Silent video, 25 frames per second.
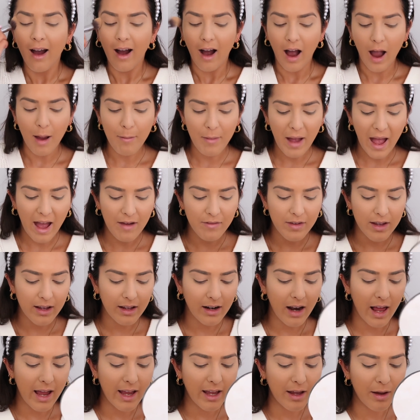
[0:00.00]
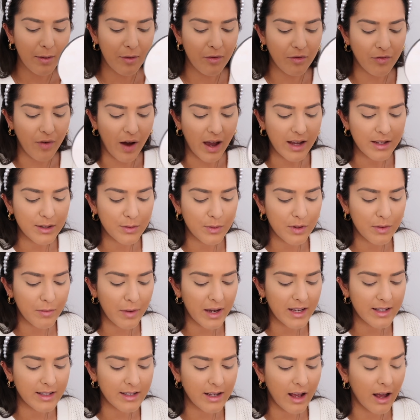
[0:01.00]
I'm having like fights with
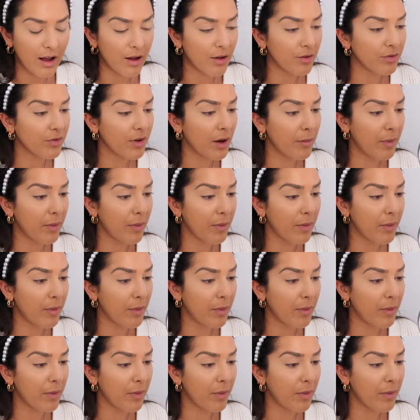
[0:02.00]
myself